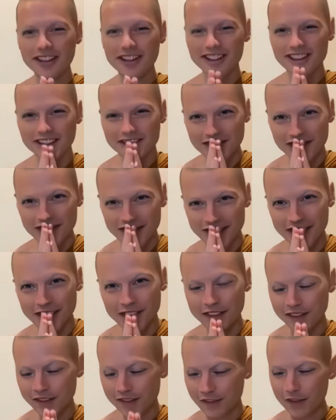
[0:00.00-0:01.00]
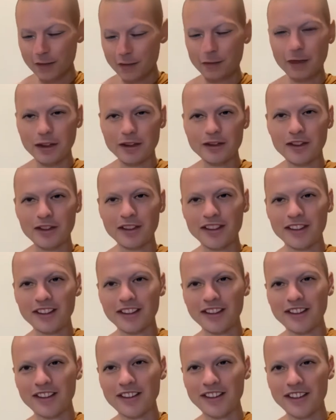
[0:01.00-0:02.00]
Than Ajahn, and it's a pleasure
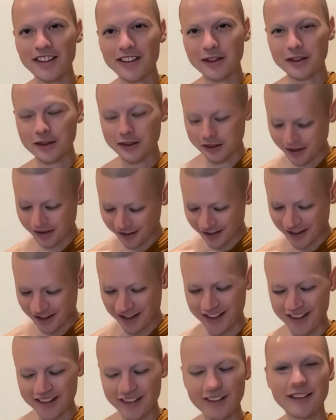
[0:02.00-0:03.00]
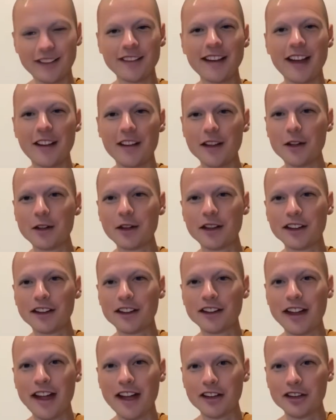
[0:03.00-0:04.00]
to see you. And now that you
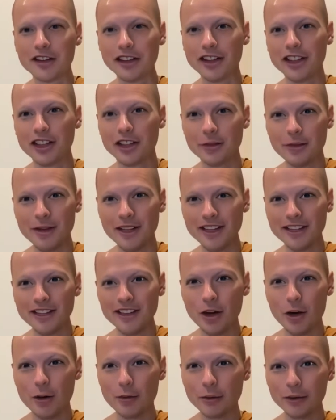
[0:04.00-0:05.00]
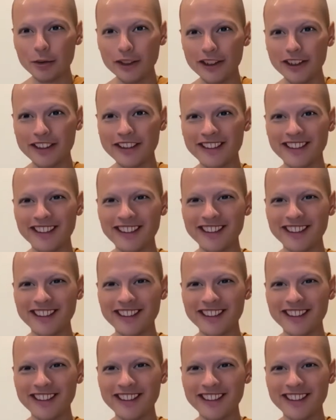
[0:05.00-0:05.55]
can actually hear me, hopefully.